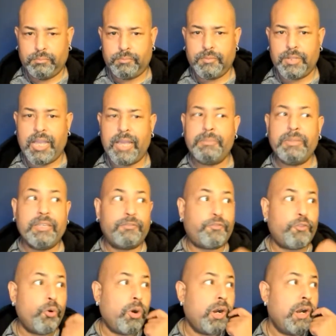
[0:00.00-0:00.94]
I mean,
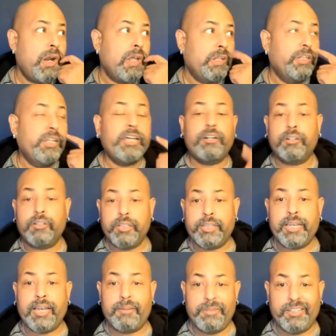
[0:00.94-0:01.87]

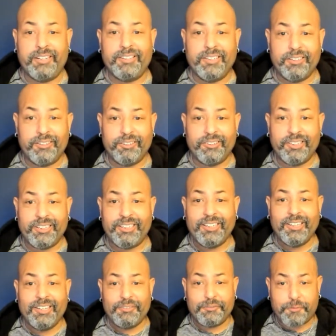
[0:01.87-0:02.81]
literally
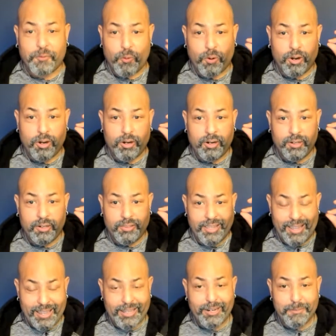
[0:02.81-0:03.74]
for the
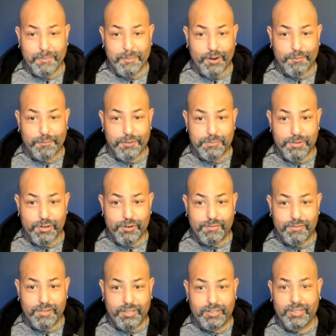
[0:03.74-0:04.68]
Eddie Murphy
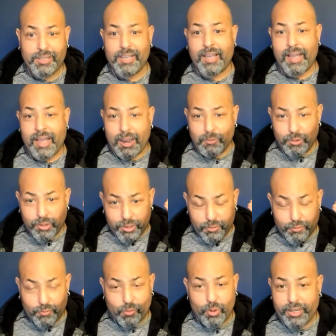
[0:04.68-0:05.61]
movie, I would have
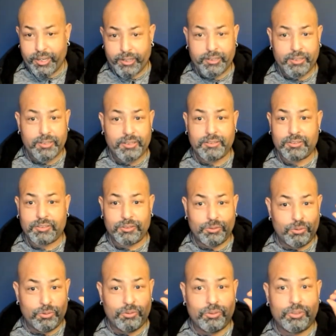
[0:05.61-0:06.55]
went
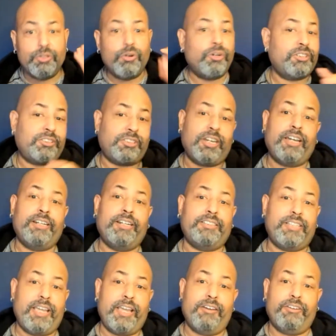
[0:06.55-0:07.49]
to your side of
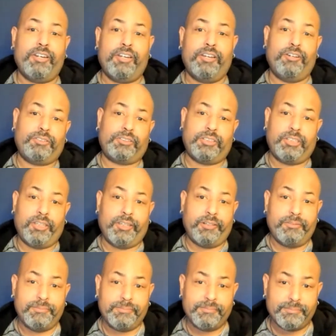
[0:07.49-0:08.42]
town to go see
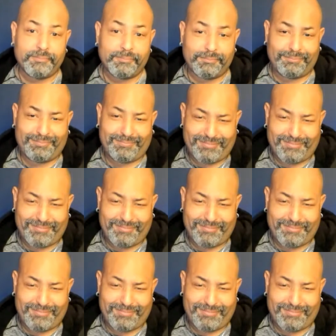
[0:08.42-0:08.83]
it.